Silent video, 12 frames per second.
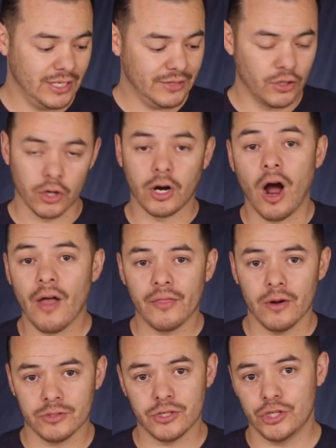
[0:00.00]
They're gone
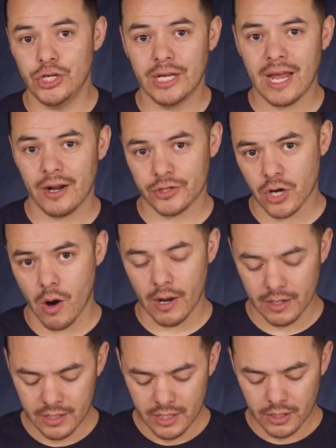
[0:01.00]
though, so she can't draw it.
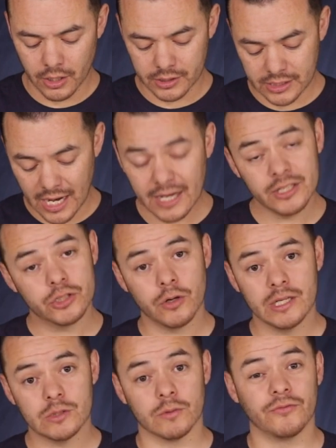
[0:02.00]
Her second
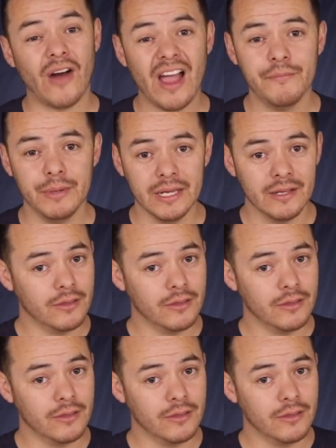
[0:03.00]
choice was 5B.